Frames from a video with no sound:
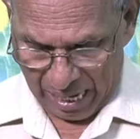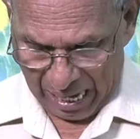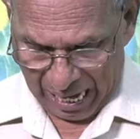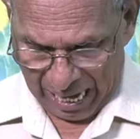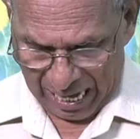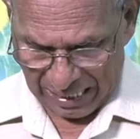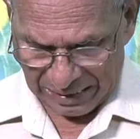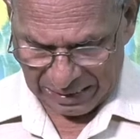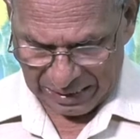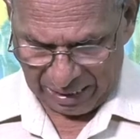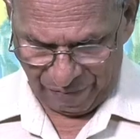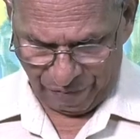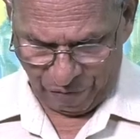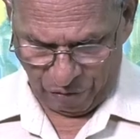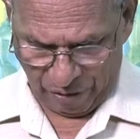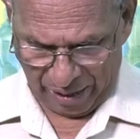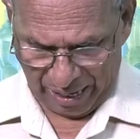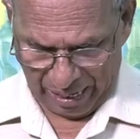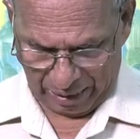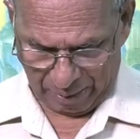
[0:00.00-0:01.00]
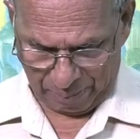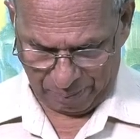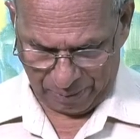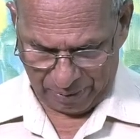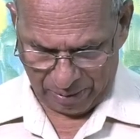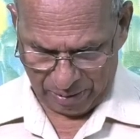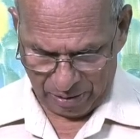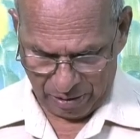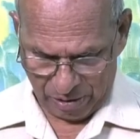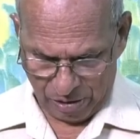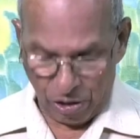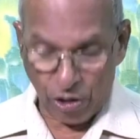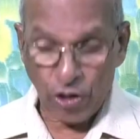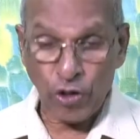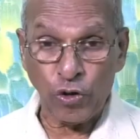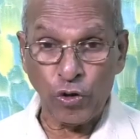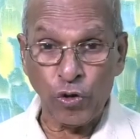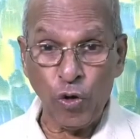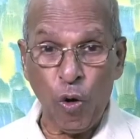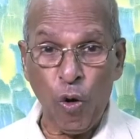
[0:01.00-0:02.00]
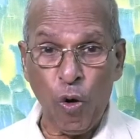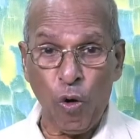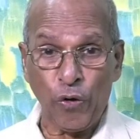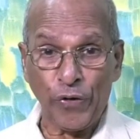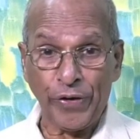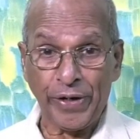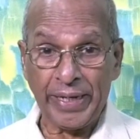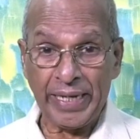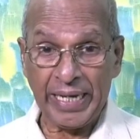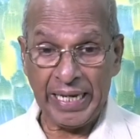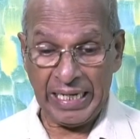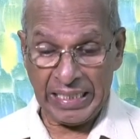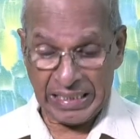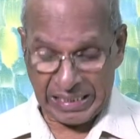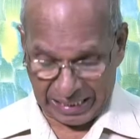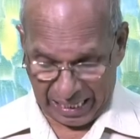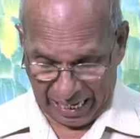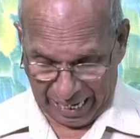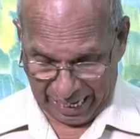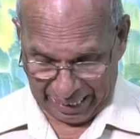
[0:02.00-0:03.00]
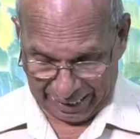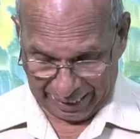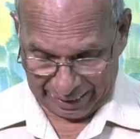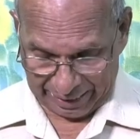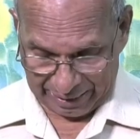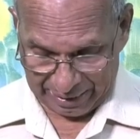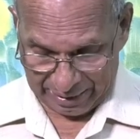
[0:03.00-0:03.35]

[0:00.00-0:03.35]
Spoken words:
asking for help. "Lord," he said,